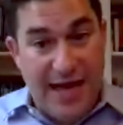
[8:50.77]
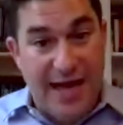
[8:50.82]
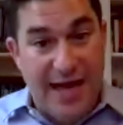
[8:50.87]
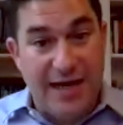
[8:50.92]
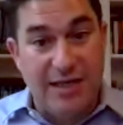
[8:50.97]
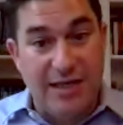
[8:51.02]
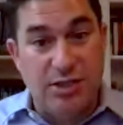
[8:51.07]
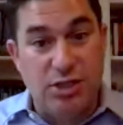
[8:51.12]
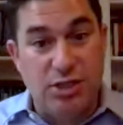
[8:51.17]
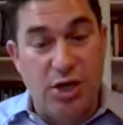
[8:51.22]
And
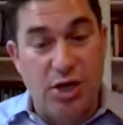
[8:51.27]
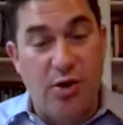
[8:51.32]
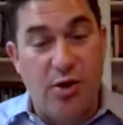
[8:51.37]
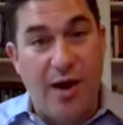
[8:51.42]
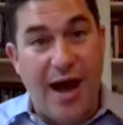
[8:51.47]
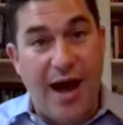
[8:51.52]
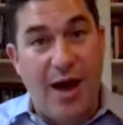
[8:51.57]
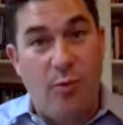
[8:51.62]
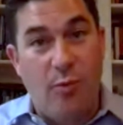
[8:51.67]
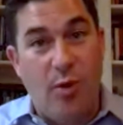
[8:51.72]
so, uh,
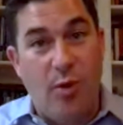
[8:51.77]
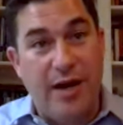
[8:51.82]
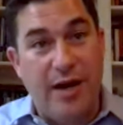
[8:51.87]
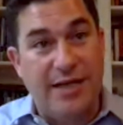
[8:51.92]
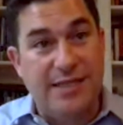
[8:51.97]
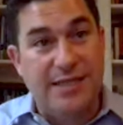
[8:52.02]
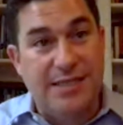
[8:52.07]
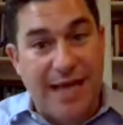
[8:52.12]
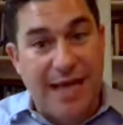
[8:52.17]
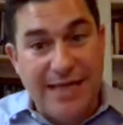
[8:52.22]
what
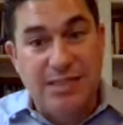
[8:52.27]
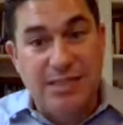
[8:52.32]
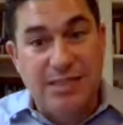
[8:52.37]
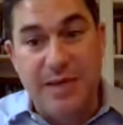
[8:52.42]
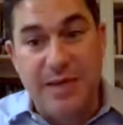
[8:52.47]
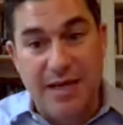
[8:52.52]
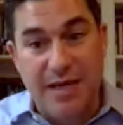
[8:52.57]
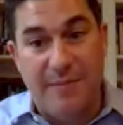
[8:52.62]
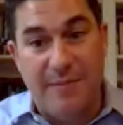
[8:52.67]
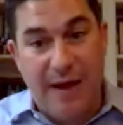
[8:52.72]
excites me
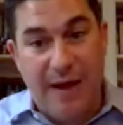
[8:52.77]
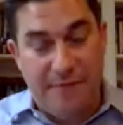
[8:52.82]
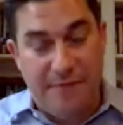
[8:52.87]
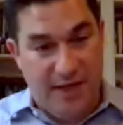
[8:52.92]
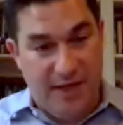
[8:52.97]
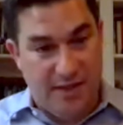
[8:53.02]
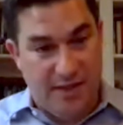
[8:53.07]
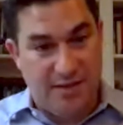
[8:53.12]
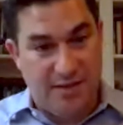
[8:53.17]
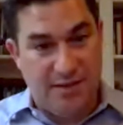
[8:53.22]
about
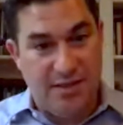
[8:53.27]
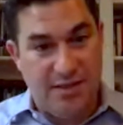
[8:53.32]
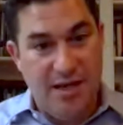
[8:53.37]
this